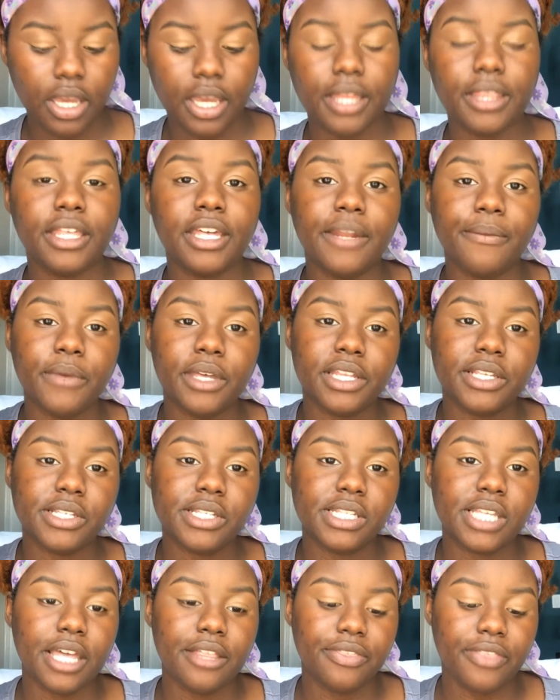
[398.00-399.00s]
And then I'm going to
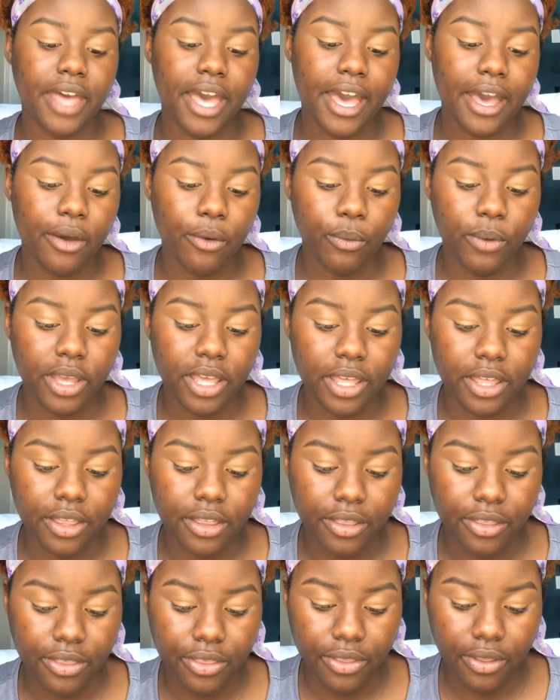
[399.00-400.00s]
set that
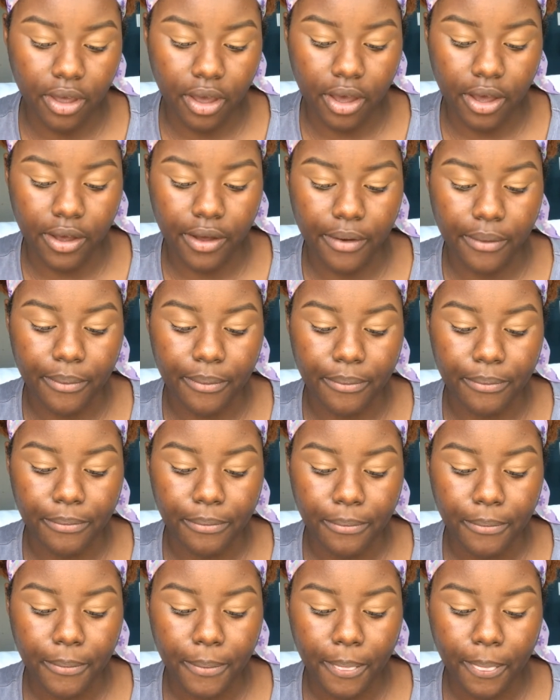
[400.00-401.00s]
with
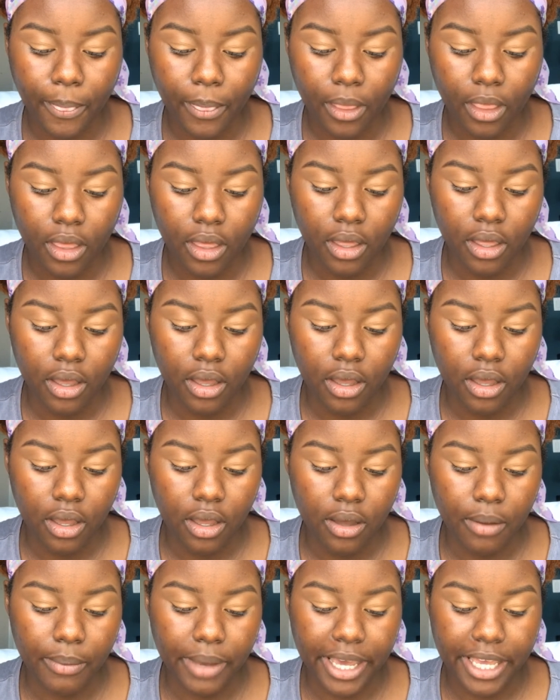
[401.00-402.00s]

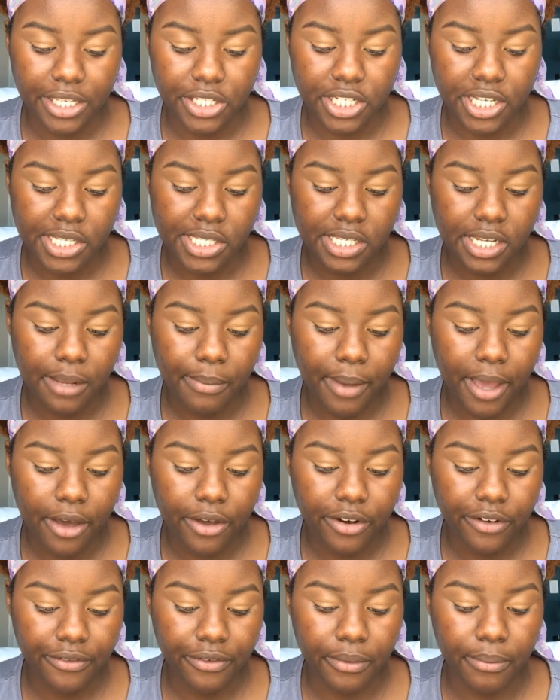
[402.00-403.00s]
my chestnut
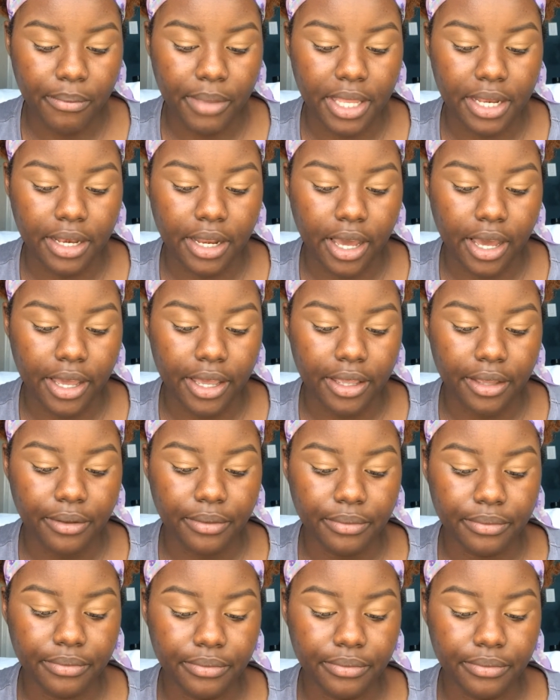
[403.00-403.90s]
powder from Ben Nye.